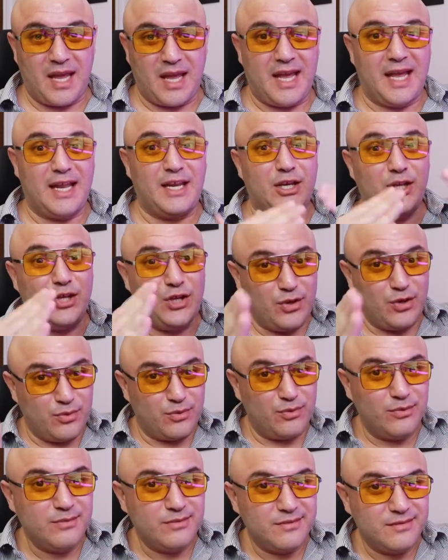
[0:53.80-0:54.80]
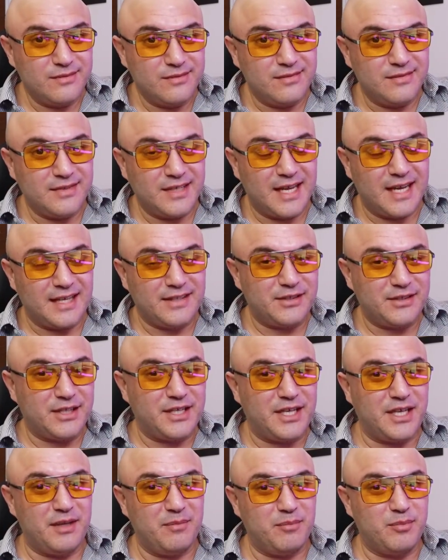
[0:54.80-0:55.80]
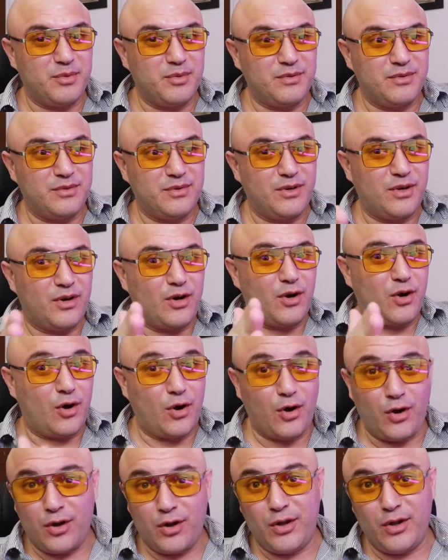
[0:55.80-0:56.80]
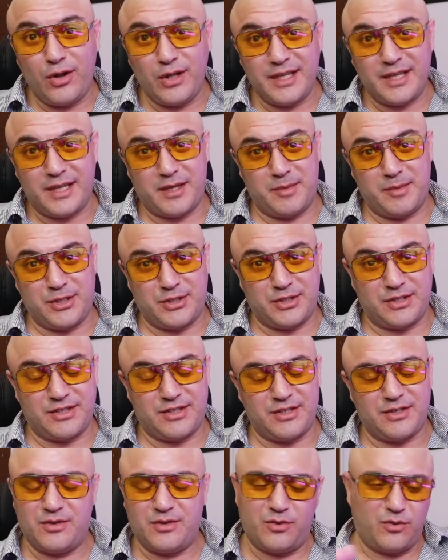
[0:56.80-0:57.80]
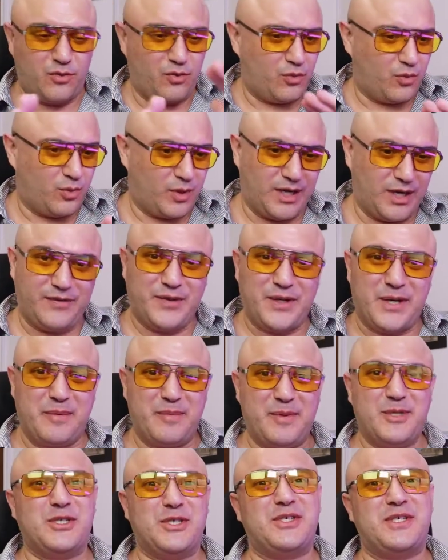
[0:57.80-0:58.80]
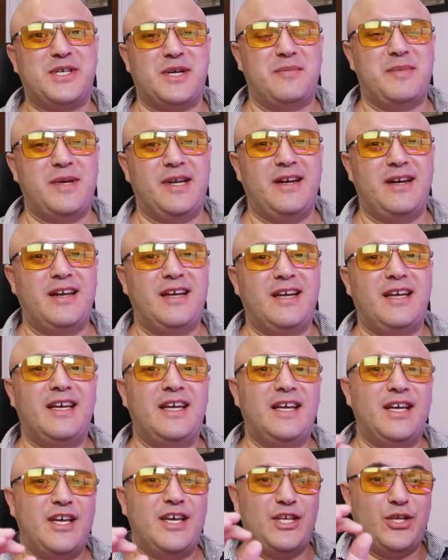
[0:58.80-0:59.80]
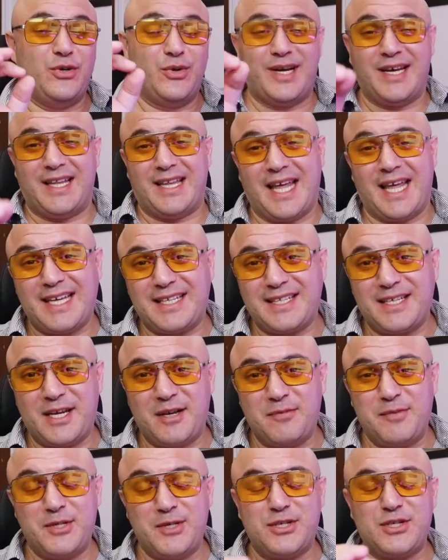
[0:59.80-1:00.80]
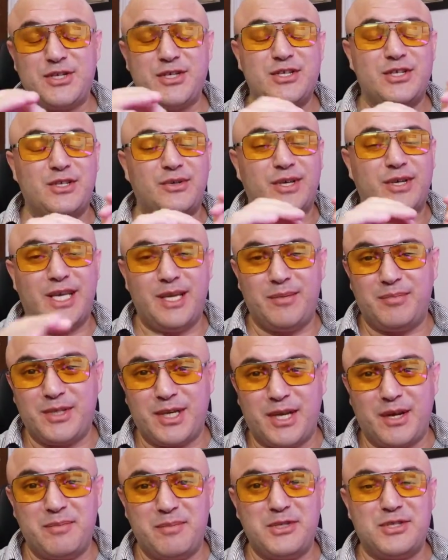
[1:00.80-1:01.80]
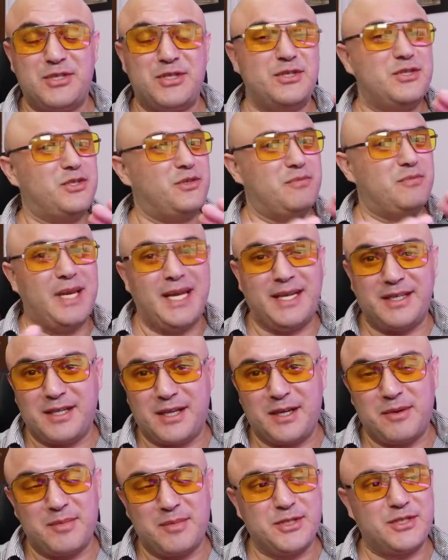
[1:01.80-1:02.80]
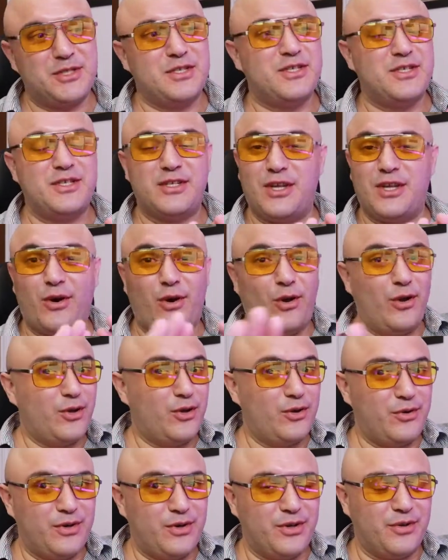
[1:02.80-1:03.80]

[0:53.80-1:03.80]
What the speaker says: and you get to keep all the commissions. Whatever commissions come in, you collect the commissions, you keep the commissions, you make the commissions, they all go to